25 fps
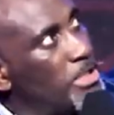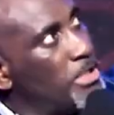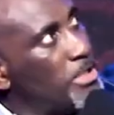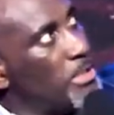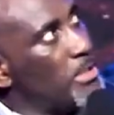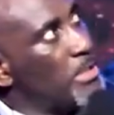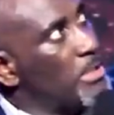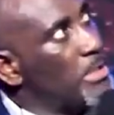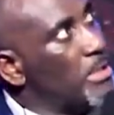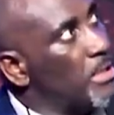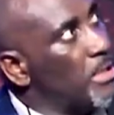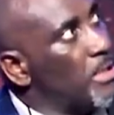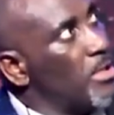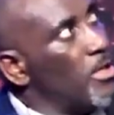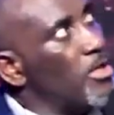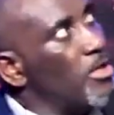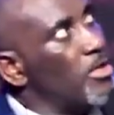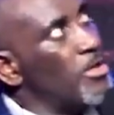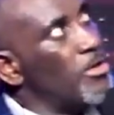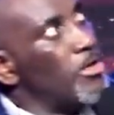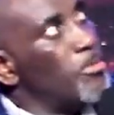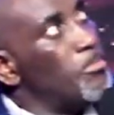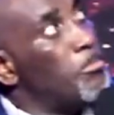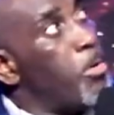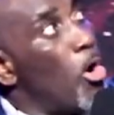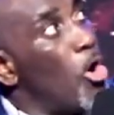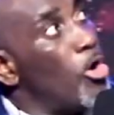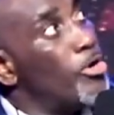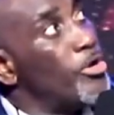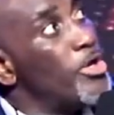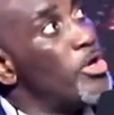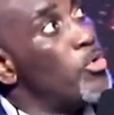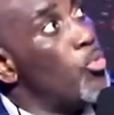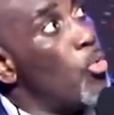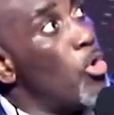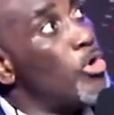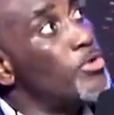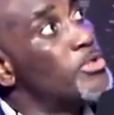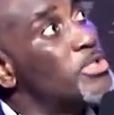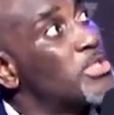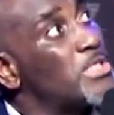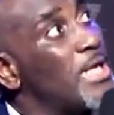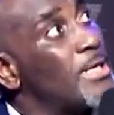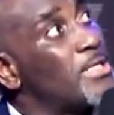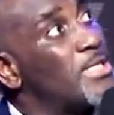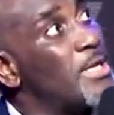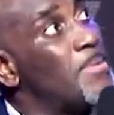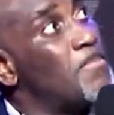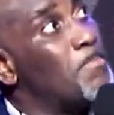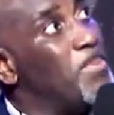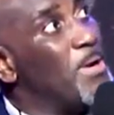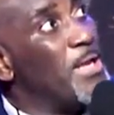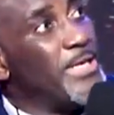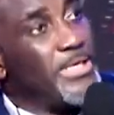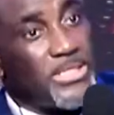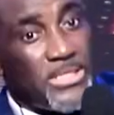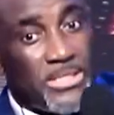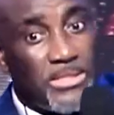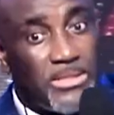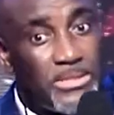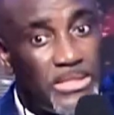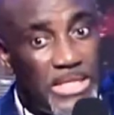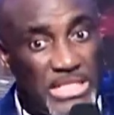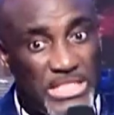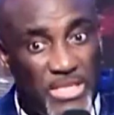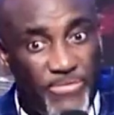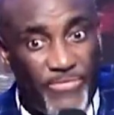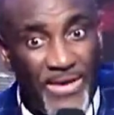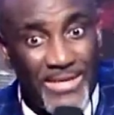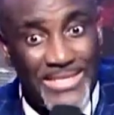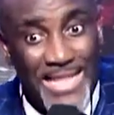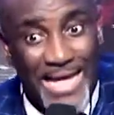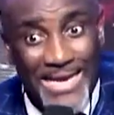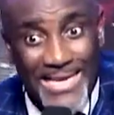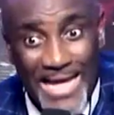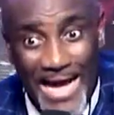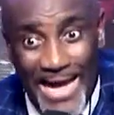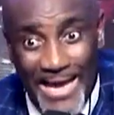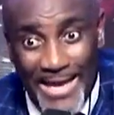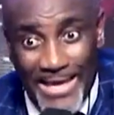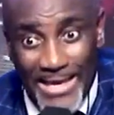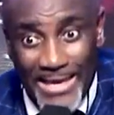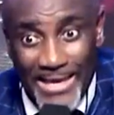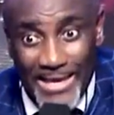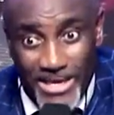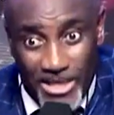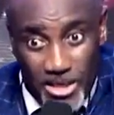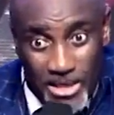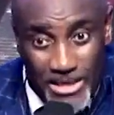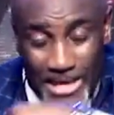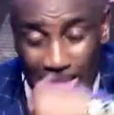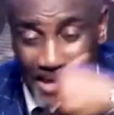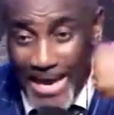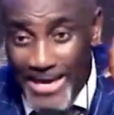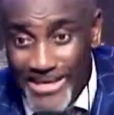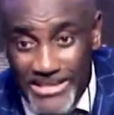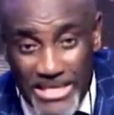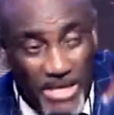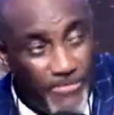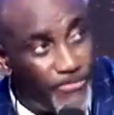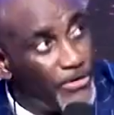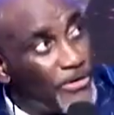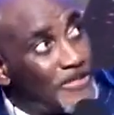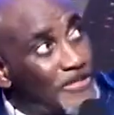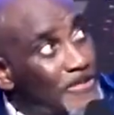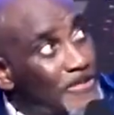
other things. It's better than me in that area. I'm an old Christian, you called King James believer.